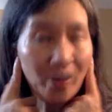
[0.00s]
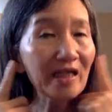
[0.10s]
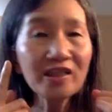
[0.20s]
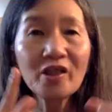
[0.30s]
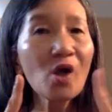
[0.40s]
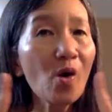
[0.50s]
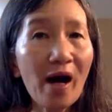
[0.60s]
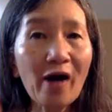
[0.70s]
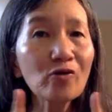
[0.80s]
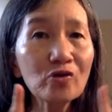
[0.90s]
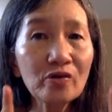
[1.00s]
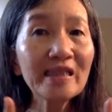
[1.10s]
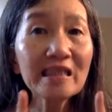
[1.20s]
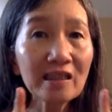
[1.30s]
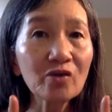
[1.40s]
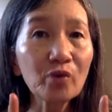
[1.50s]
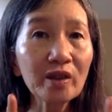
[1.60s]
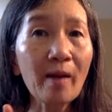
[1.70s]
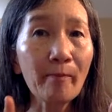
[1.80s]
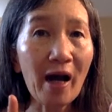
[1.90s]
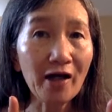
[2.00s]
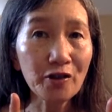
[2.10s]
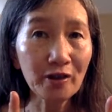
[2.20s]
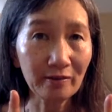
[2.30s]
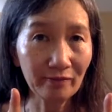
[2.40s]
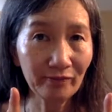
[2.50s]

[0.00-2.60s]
doesn't know how to listen with compassion.